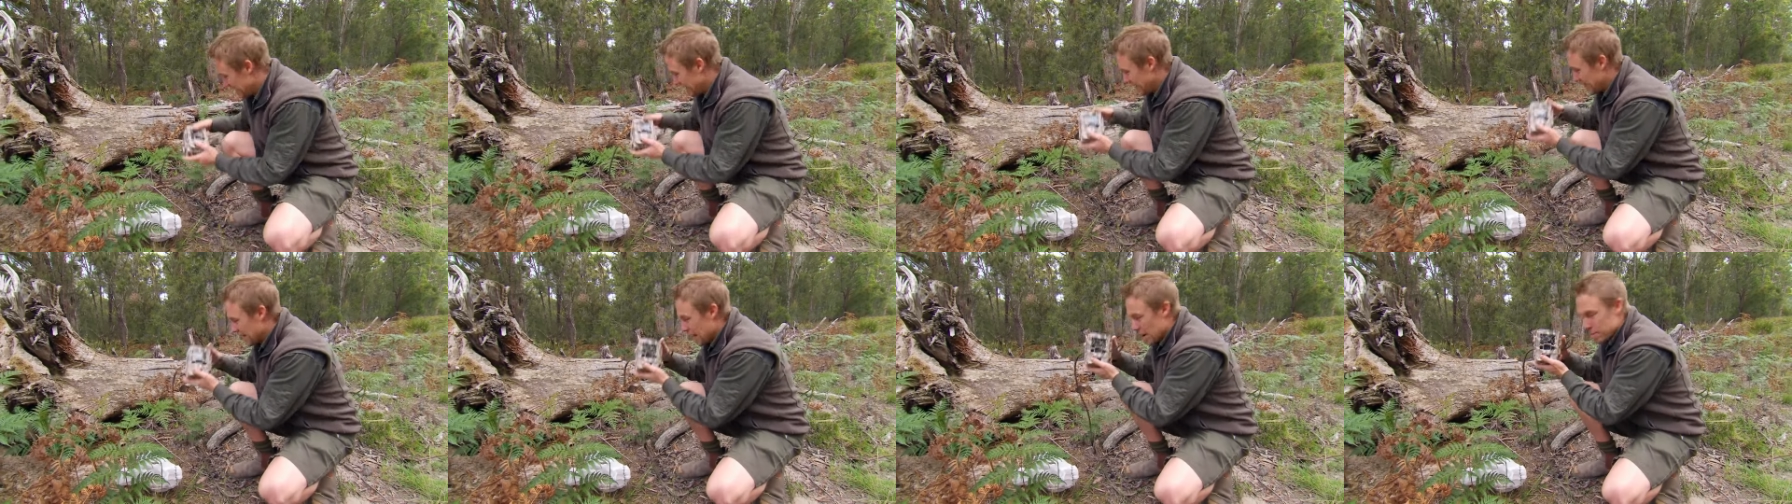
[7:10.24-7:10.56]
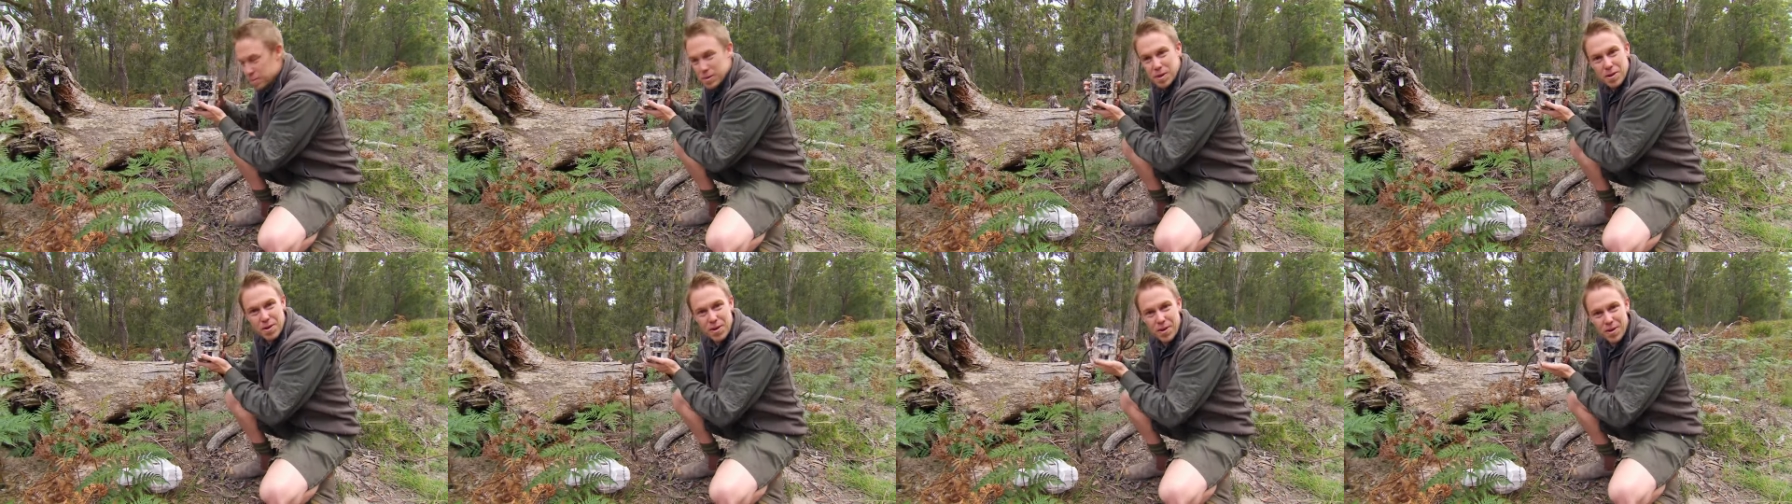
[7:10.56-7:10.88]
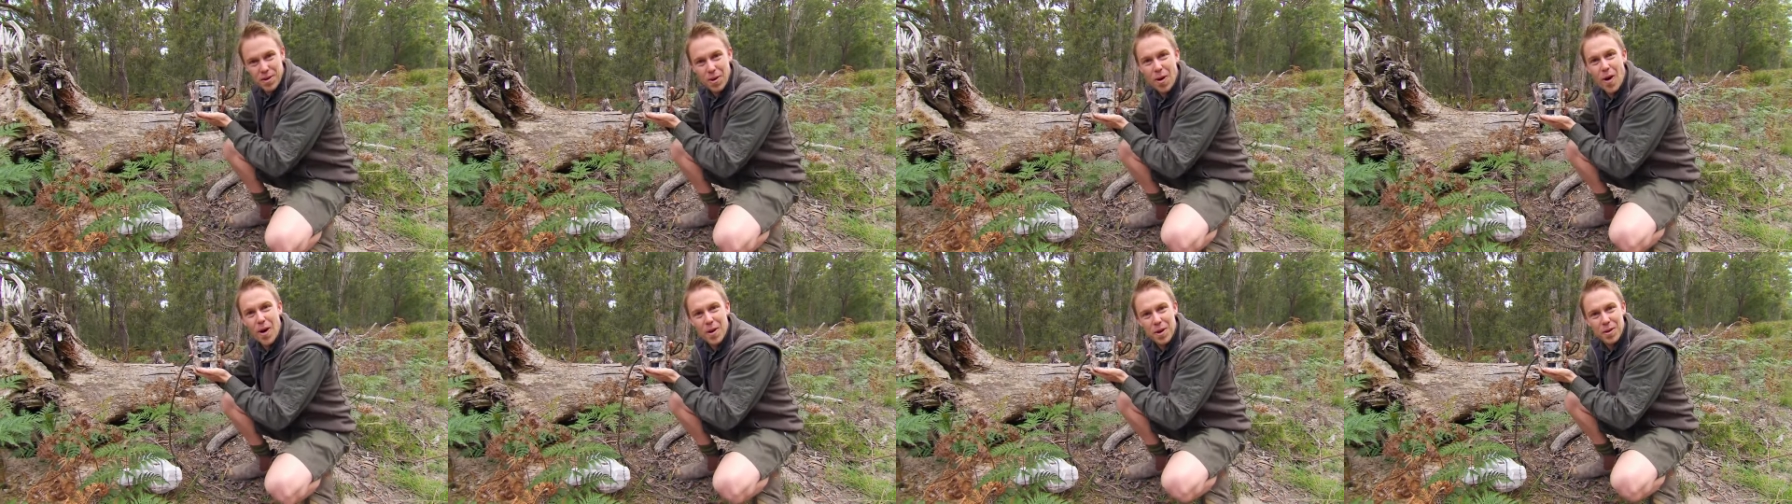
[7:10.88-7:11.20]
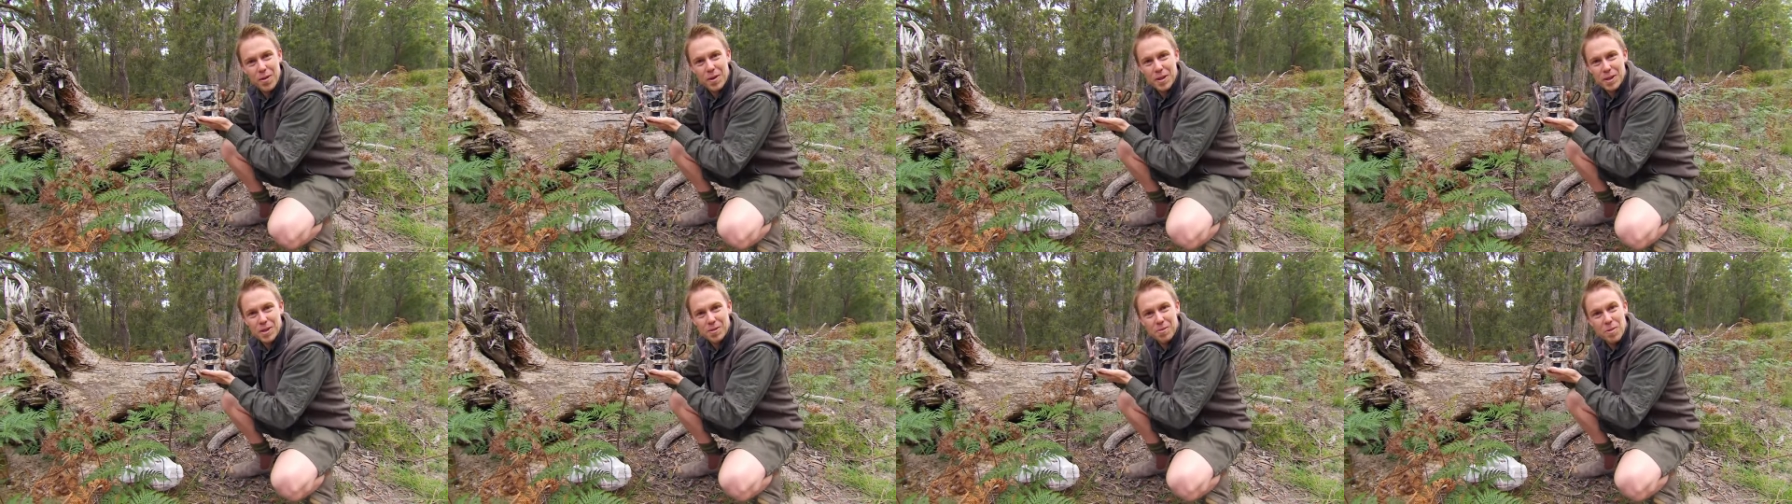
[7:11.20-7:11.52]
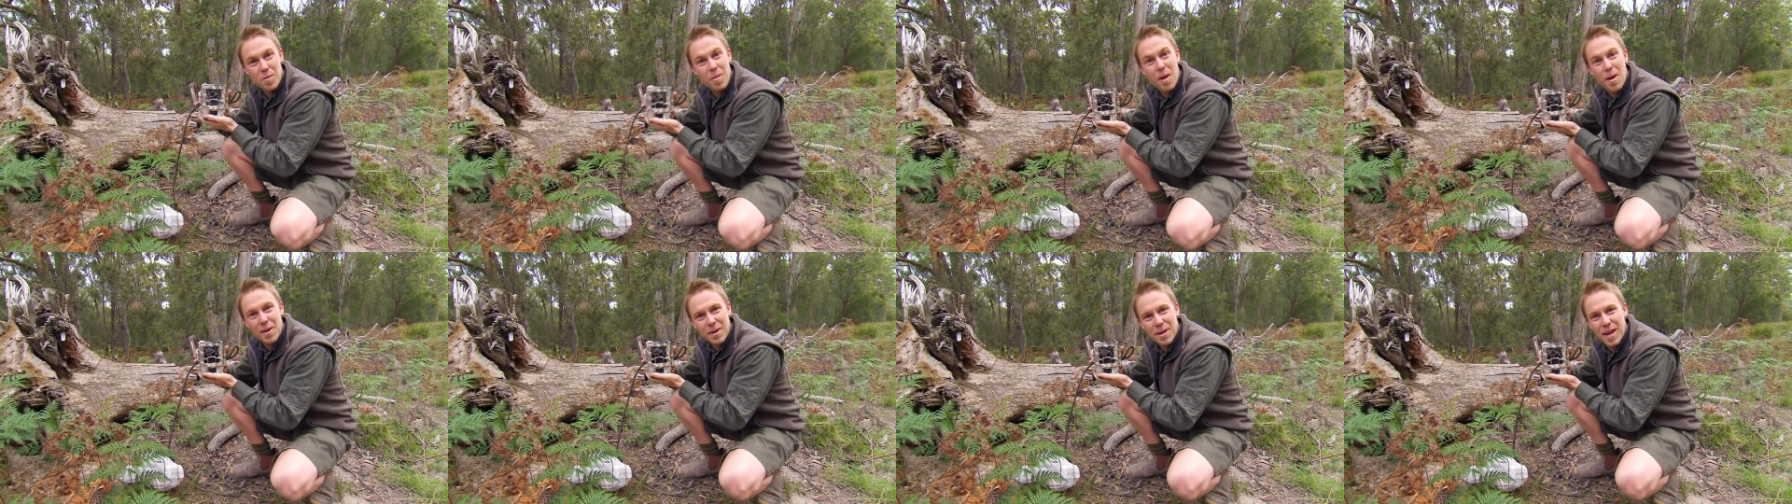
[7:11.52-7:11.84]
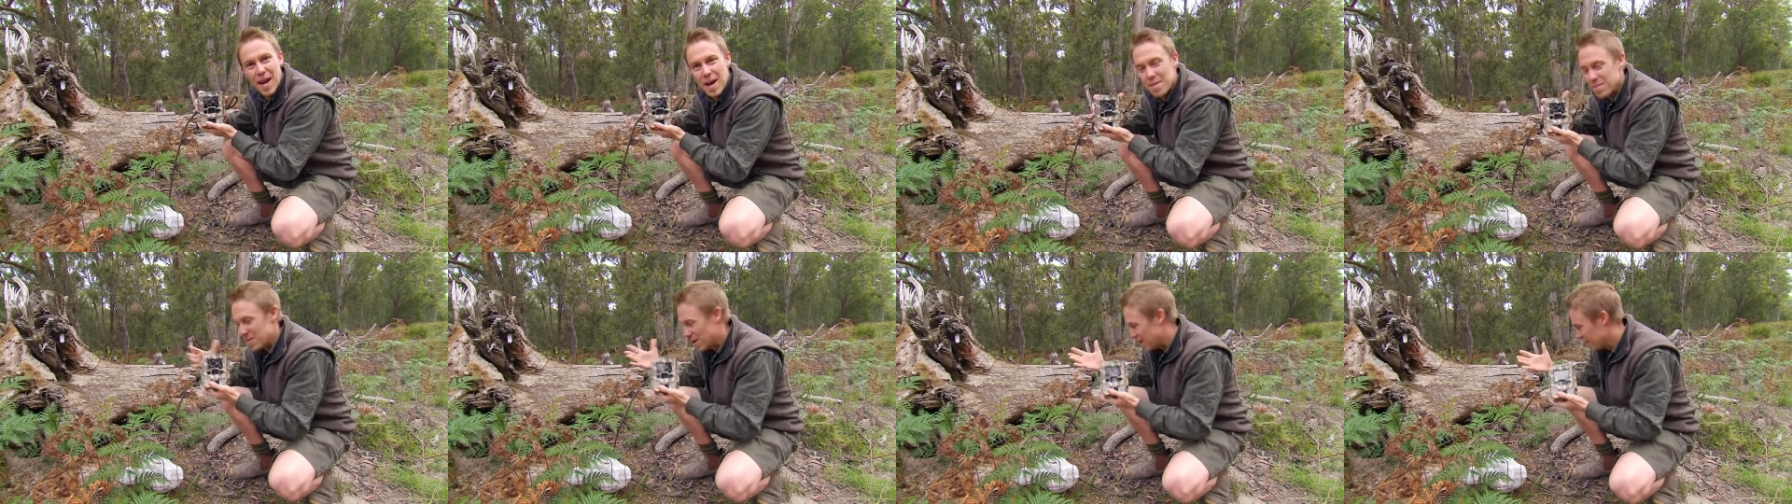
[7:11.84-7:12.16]
capture at night on this remote
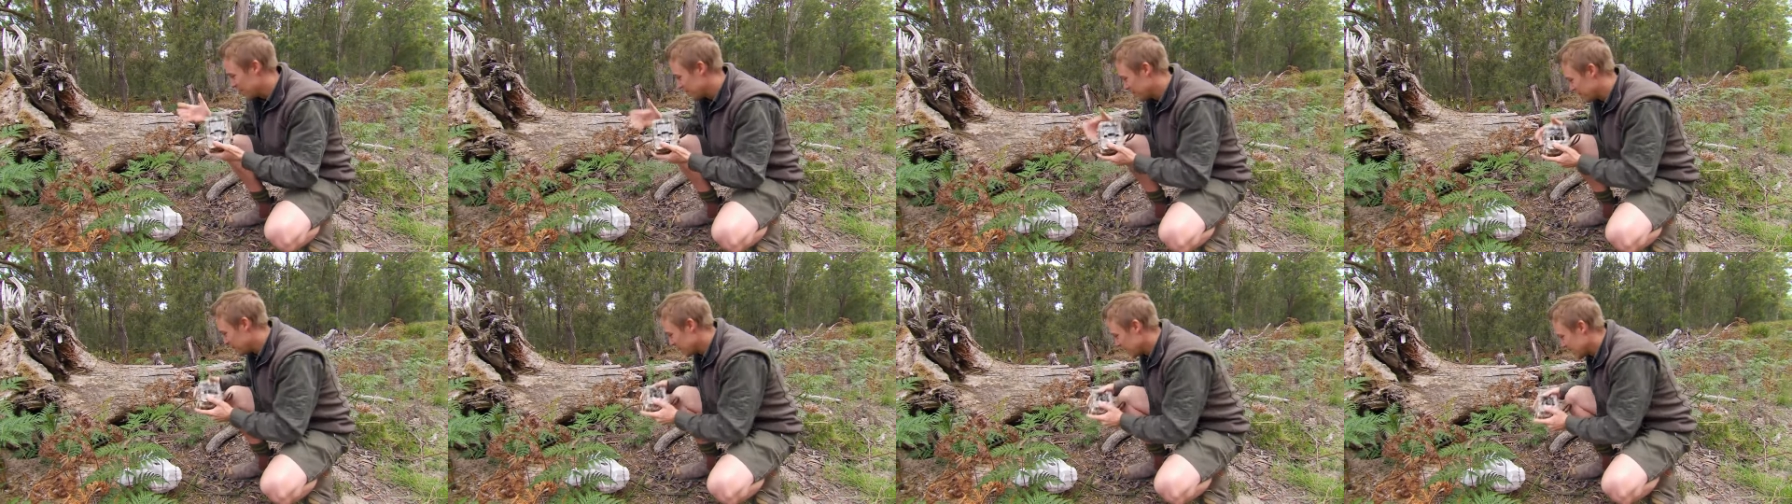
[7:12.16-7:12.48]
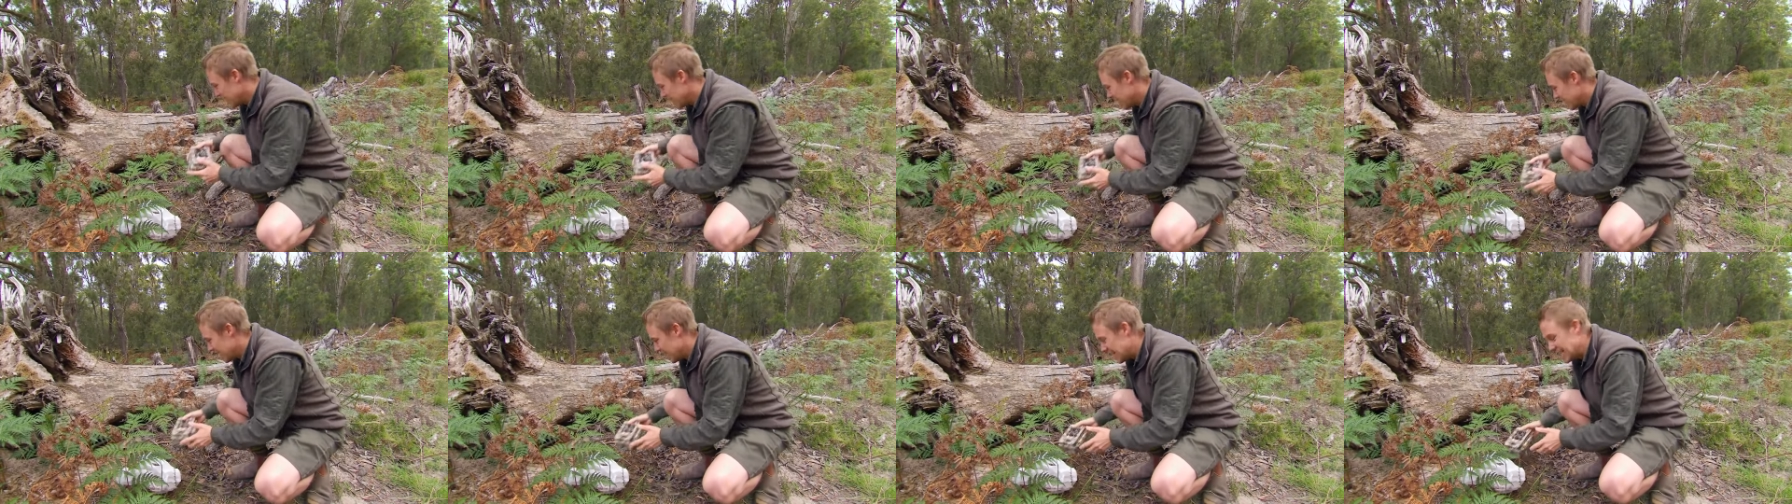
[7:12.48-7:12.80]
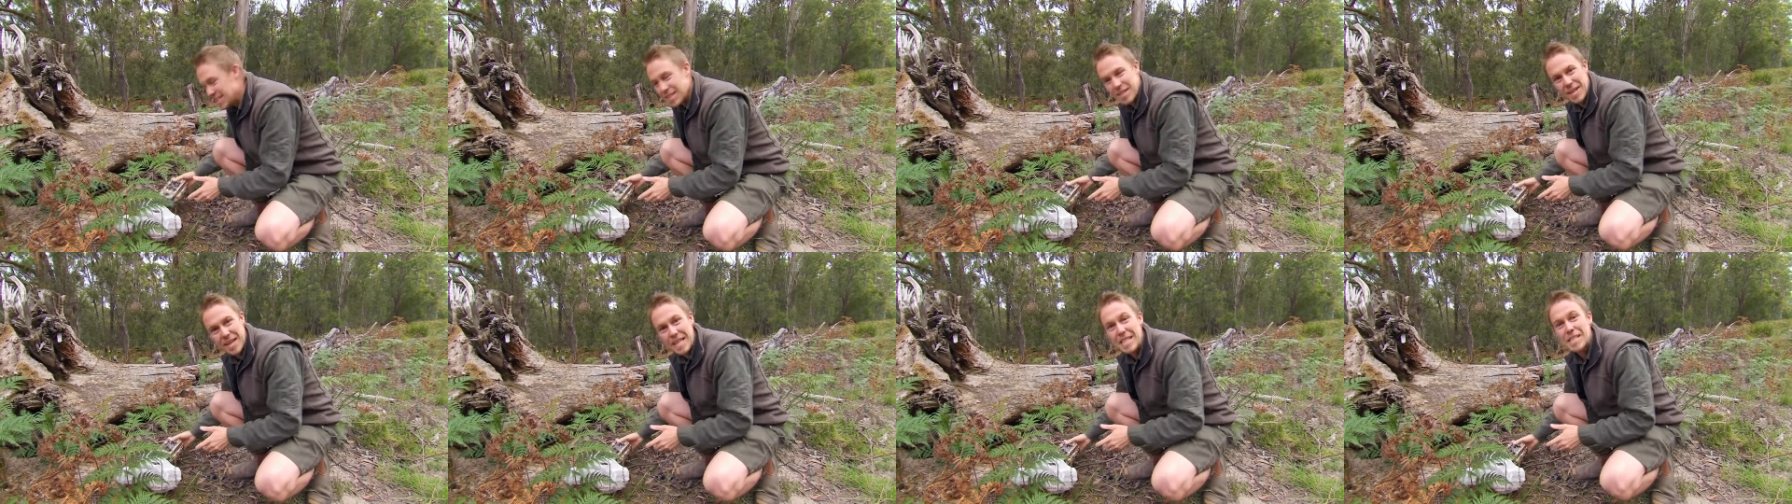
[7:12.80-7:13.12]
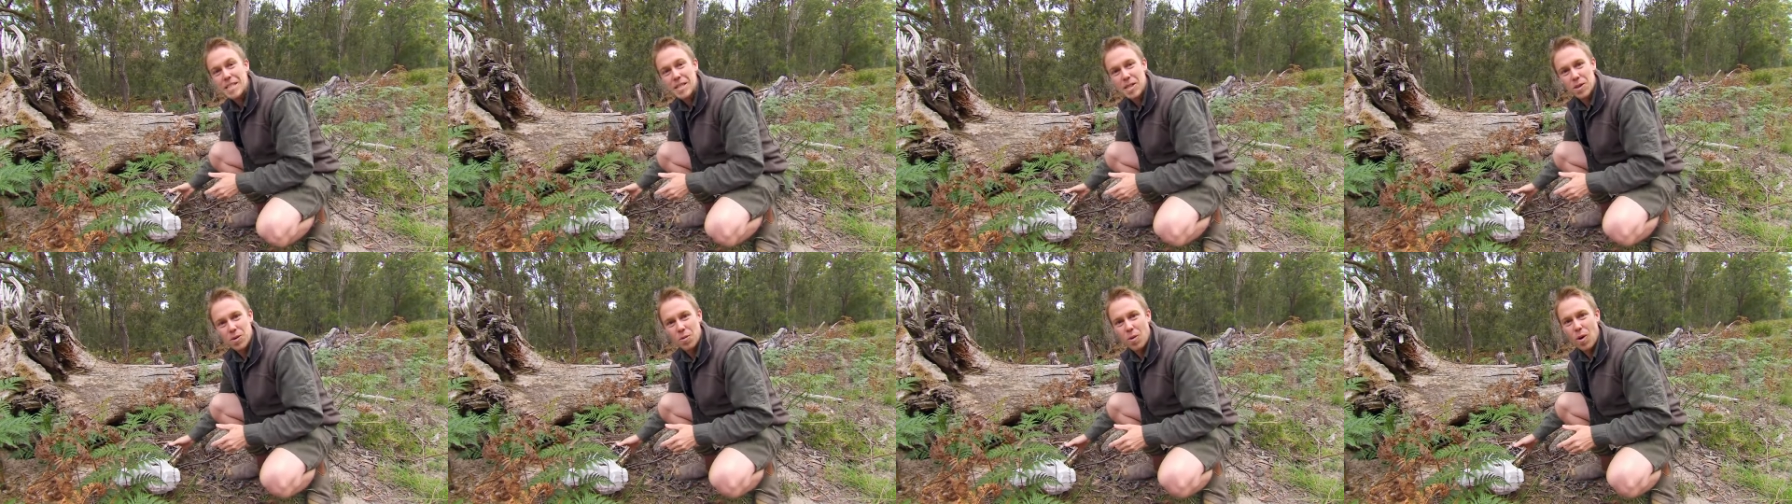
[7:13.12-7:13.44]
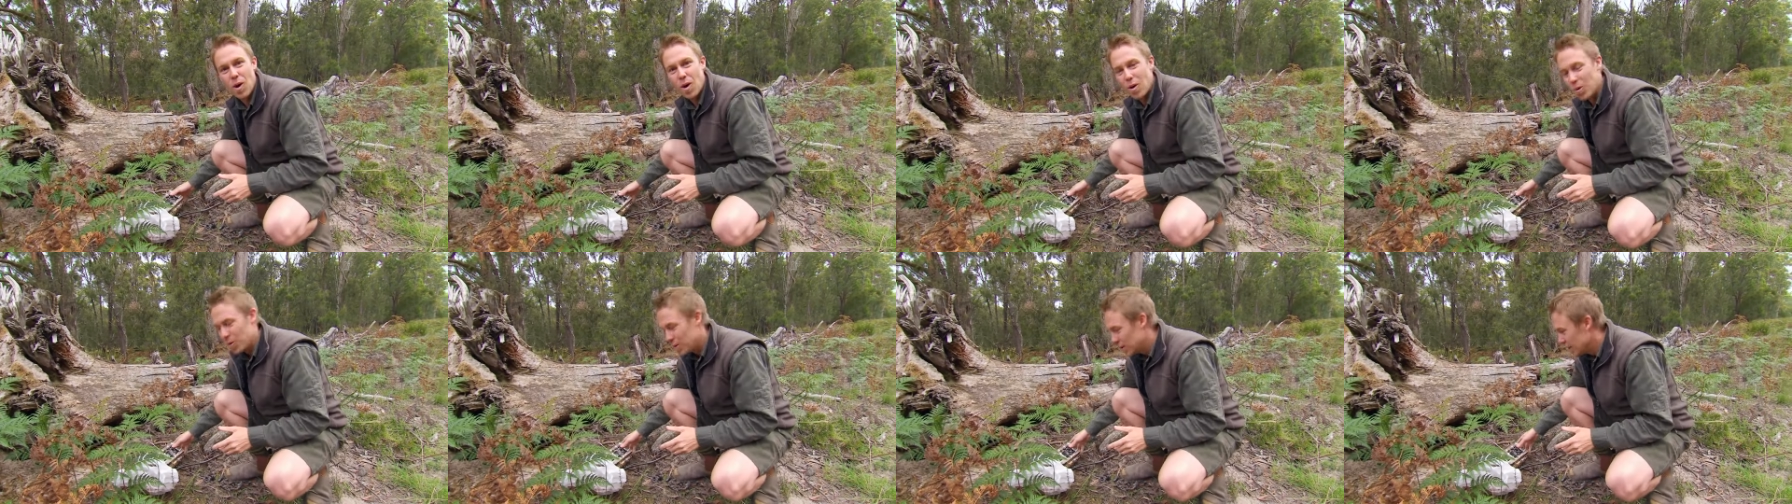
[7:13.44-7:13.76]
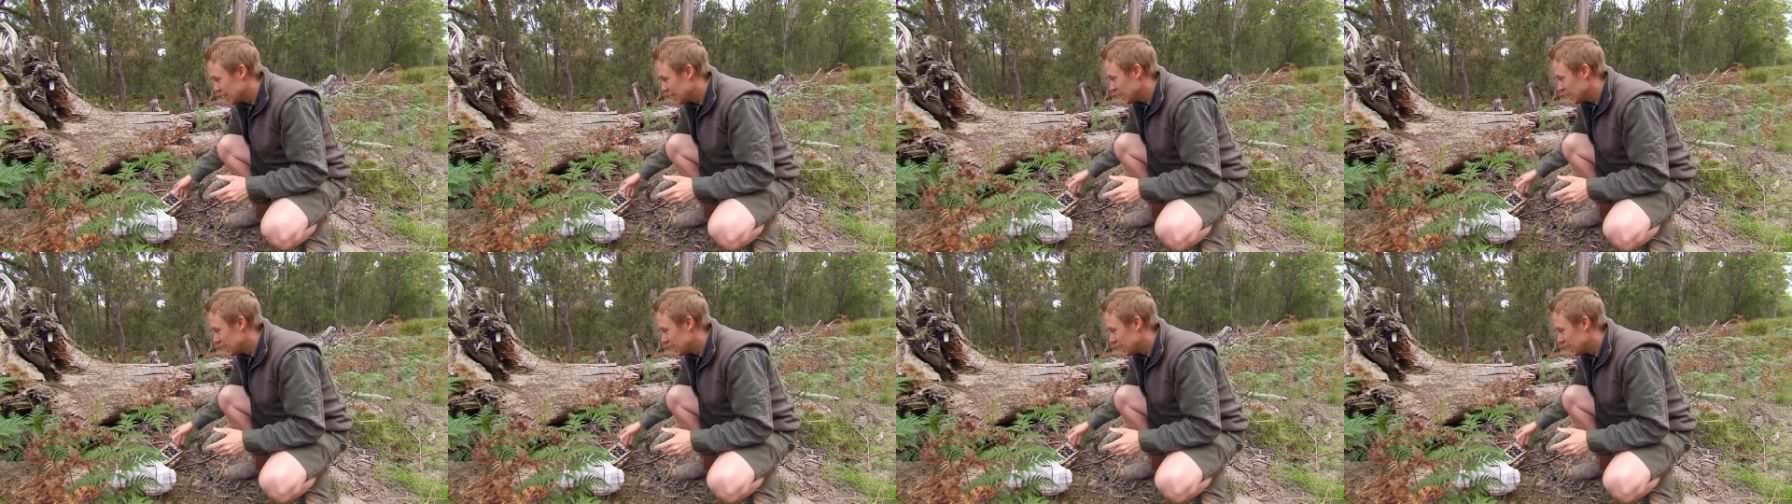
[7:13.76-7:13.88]
camera, is an eastern quoll.